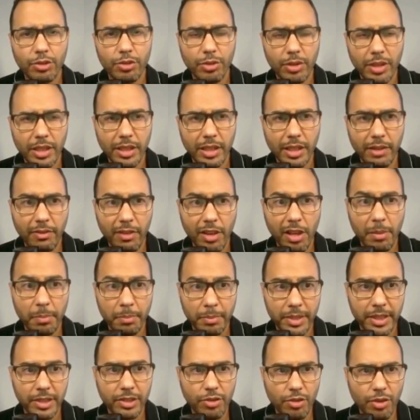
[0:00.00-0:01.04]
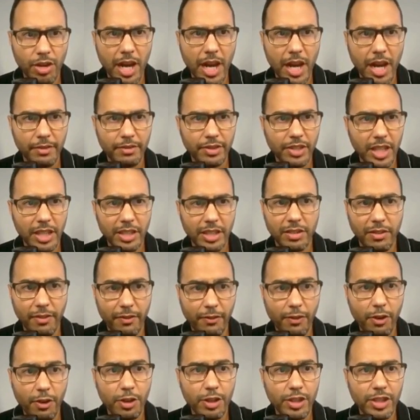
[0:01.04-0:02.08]
to the development drives. That's the
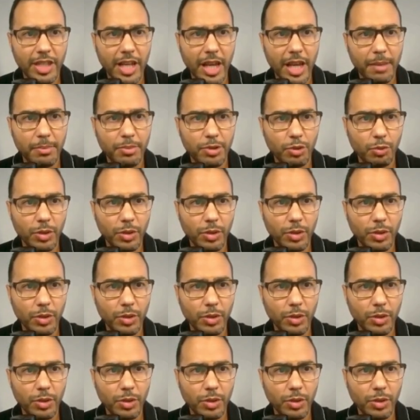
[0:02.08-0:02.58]
first steps.